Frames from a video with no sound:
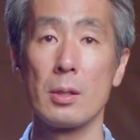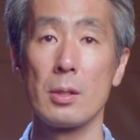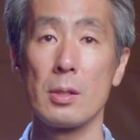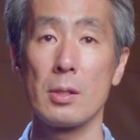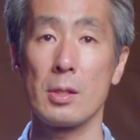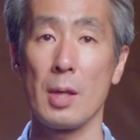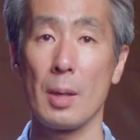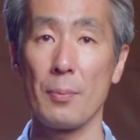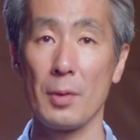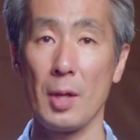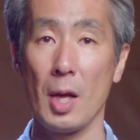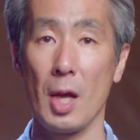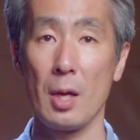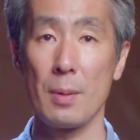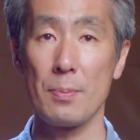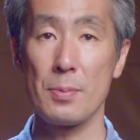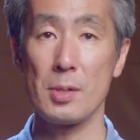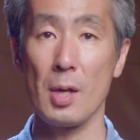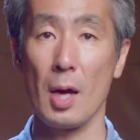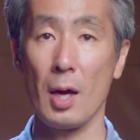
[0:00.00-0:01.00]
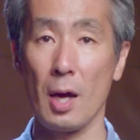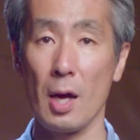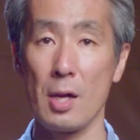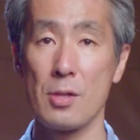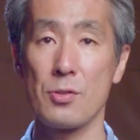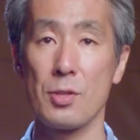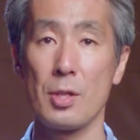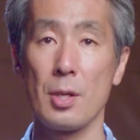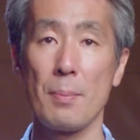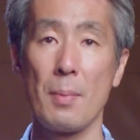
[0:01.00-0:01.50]
Sometimes a
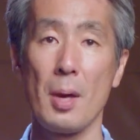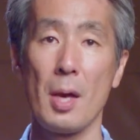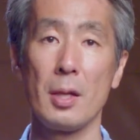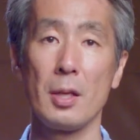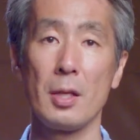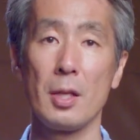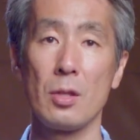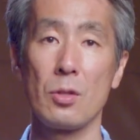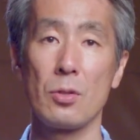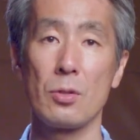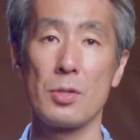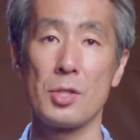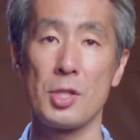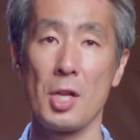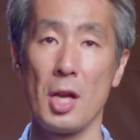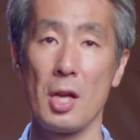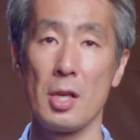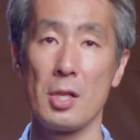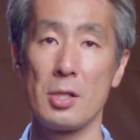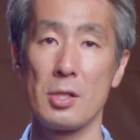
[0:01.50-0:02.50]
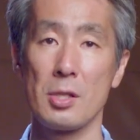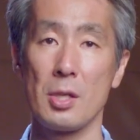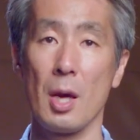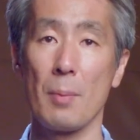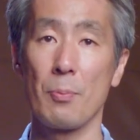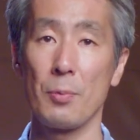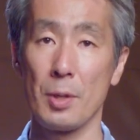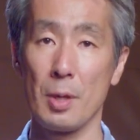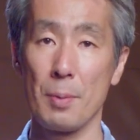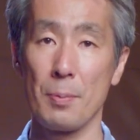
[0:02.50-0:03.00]
country may need to change a
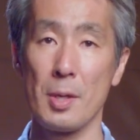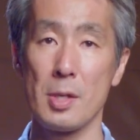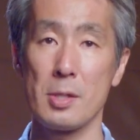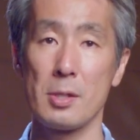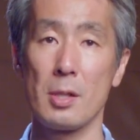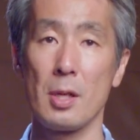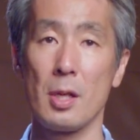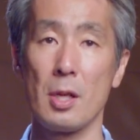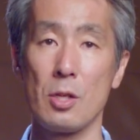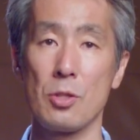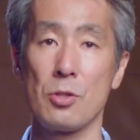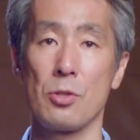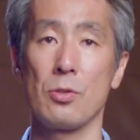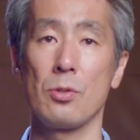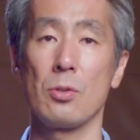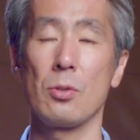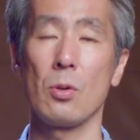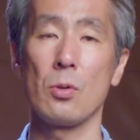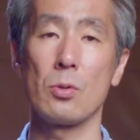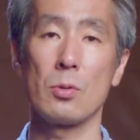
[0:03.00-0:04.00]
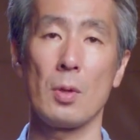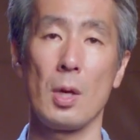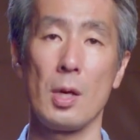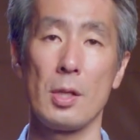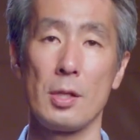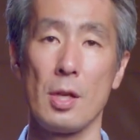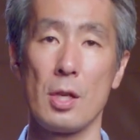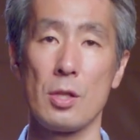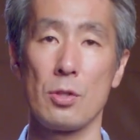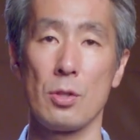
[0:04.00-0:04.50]
previously issued
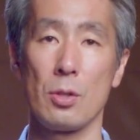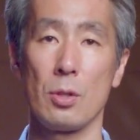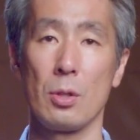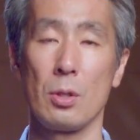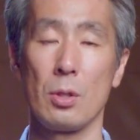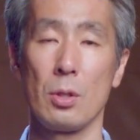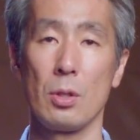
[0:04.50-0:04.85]
authorization